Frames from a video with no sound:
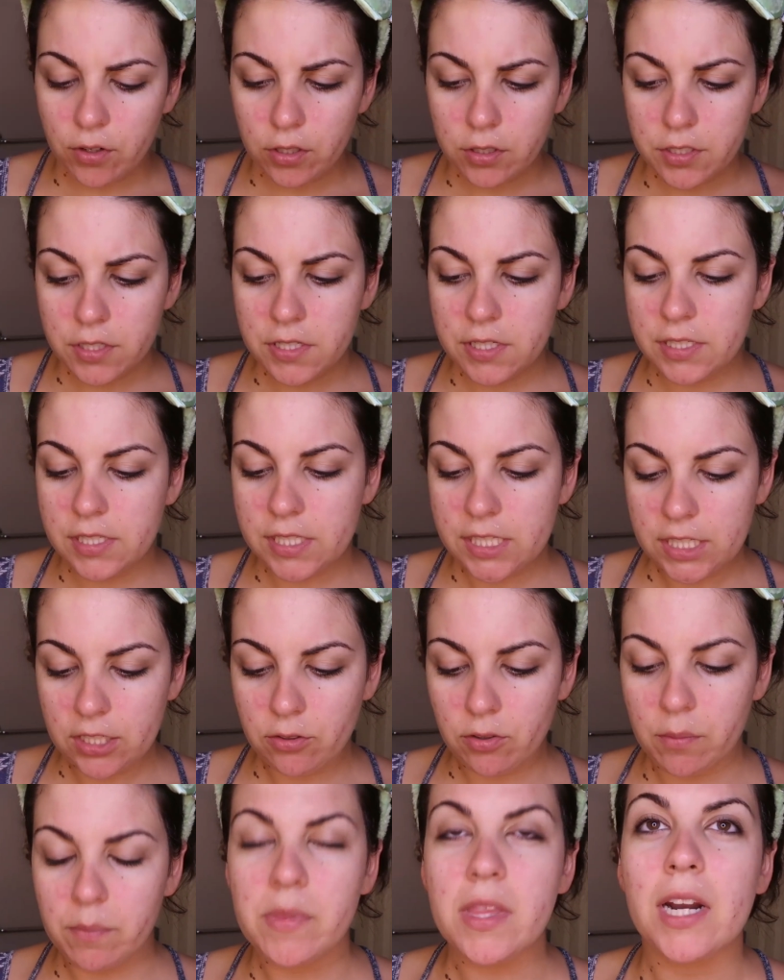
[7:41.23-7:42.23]
first
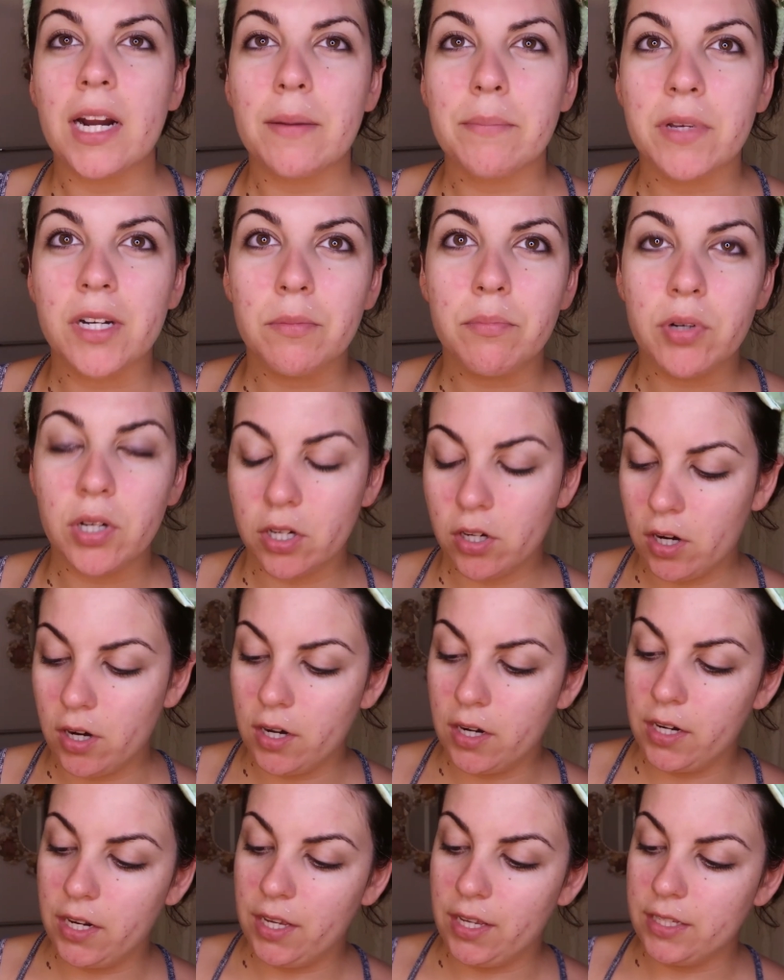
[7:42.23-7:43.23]
serum that I'm gonna put
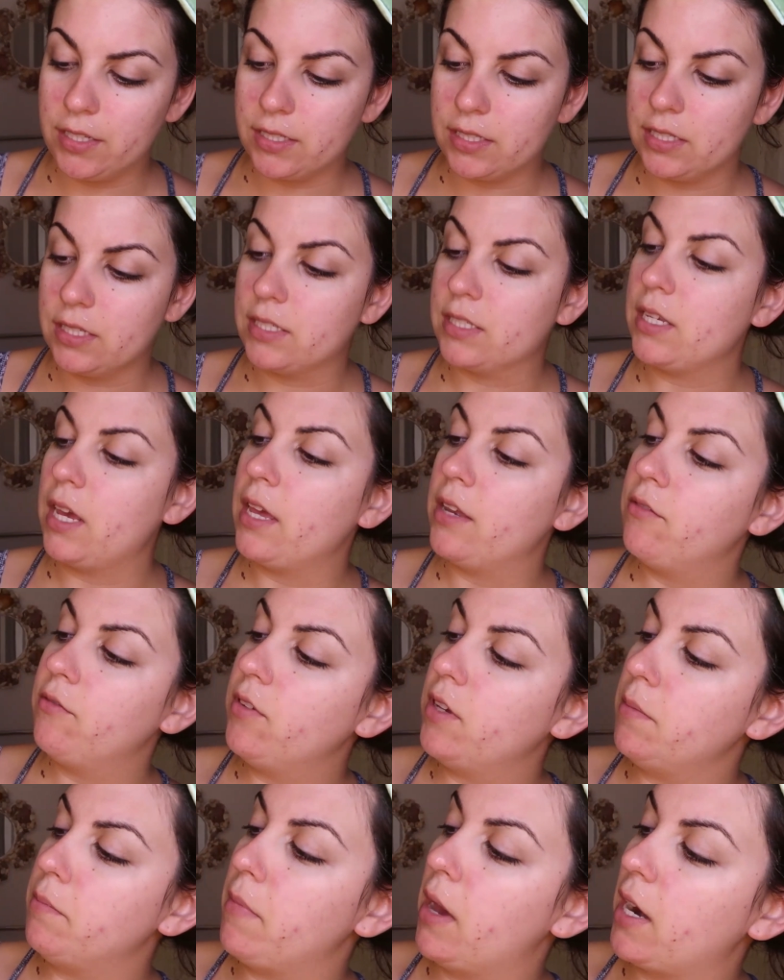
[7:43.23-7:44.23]
on is this N
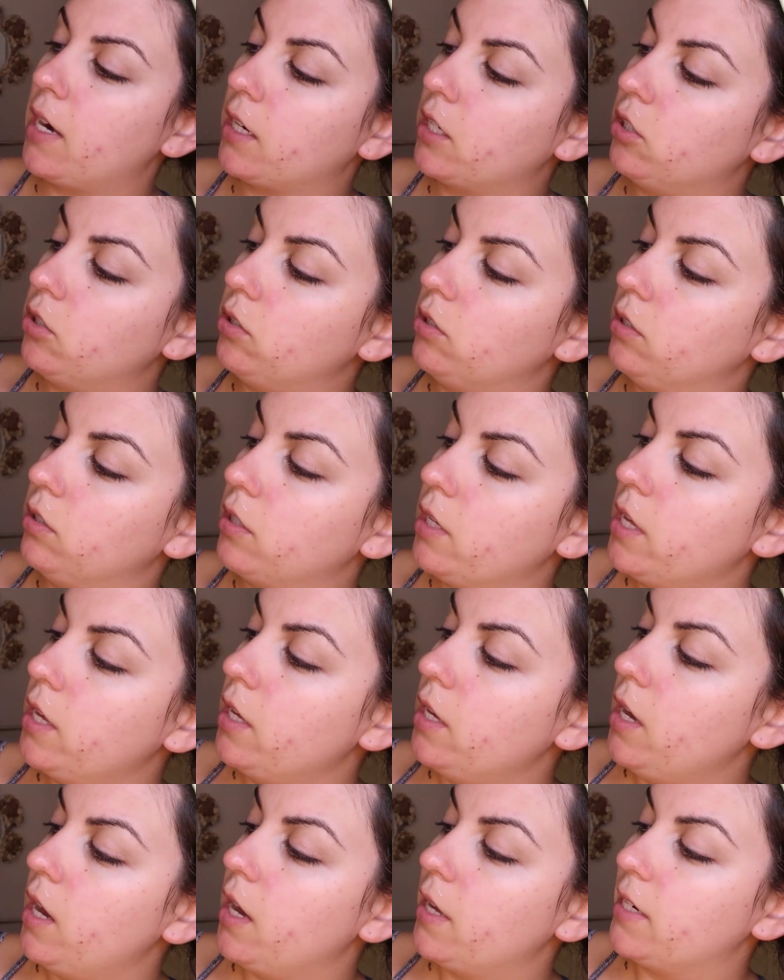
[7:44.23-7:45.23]
B Medical
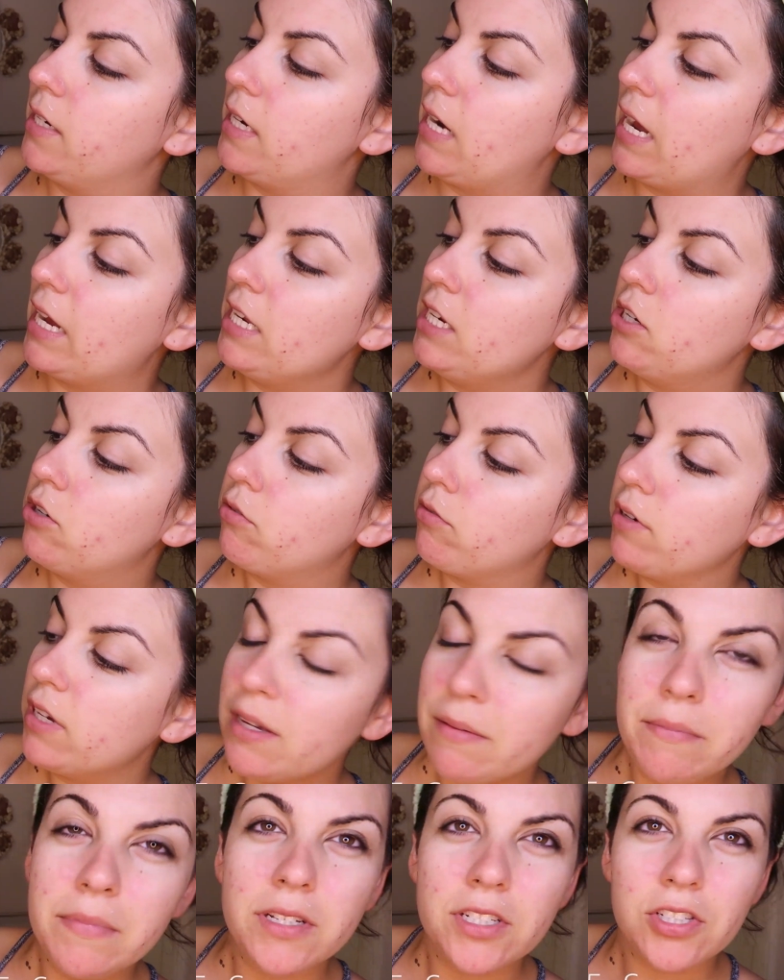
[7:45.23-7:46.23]
night
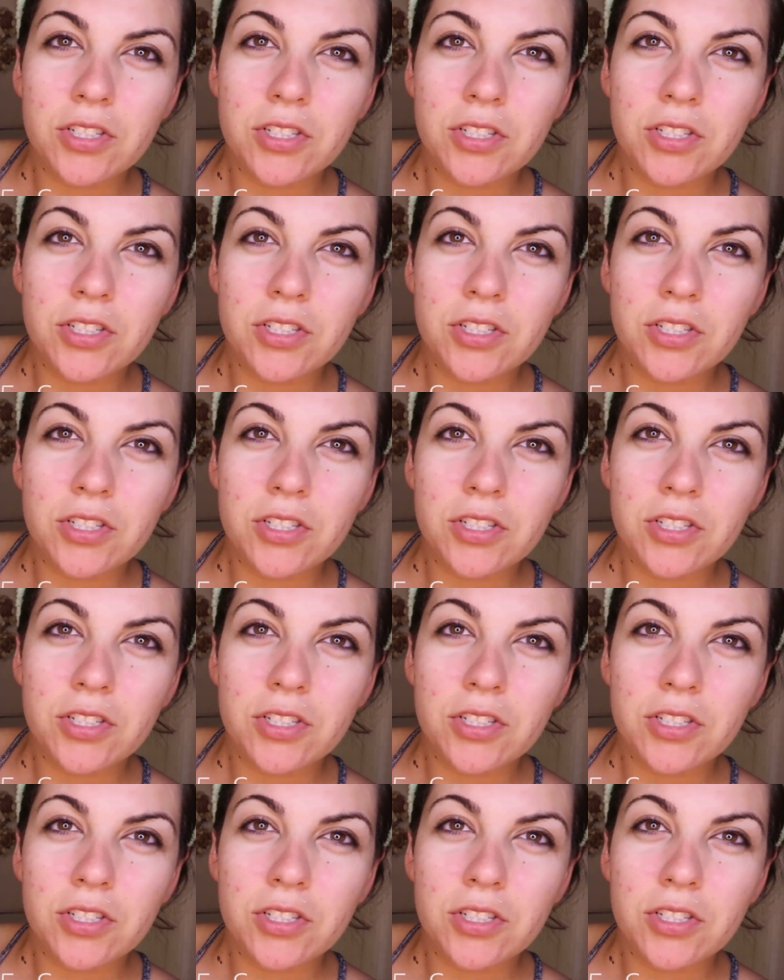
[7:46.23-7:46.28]
cream.